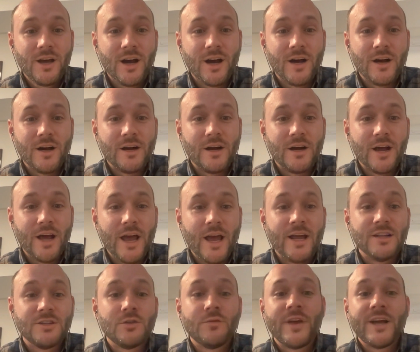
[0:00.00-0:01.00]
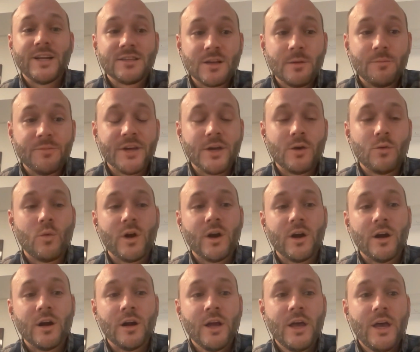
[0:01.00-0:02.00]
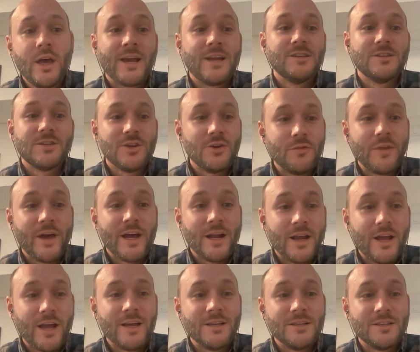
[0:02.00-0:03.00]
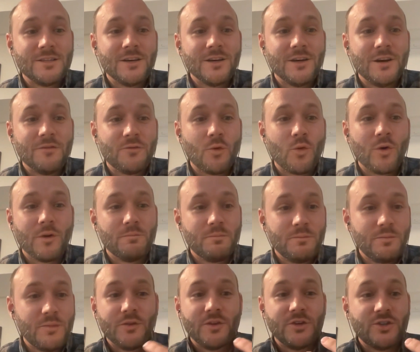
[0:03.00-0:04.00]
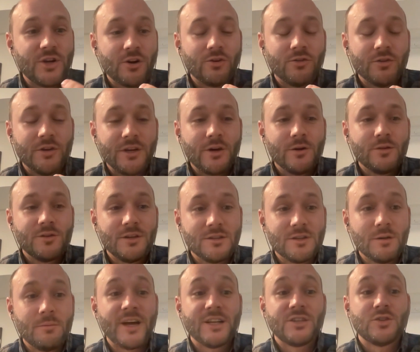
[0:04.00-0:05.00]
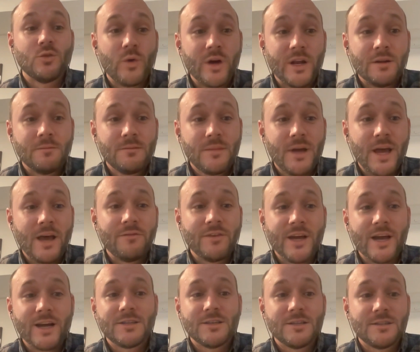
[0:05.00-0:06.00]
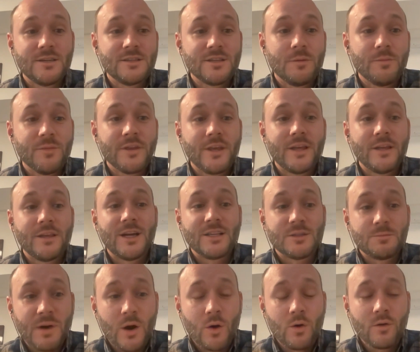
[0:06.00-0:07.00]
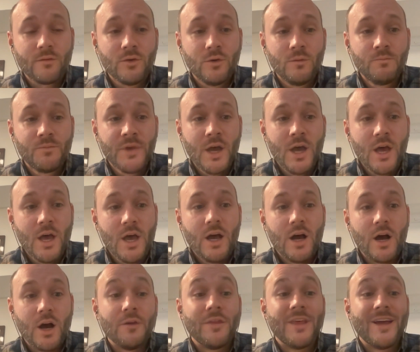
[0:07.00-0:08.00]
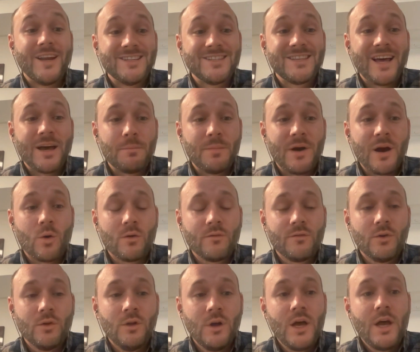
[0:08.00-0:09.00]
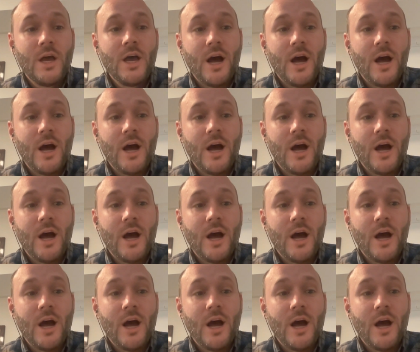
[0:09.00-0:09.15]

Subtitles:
And so that's something where I consider that as for the general ecosystem, that's a win, having access to something that's powerful, or that is that powerful.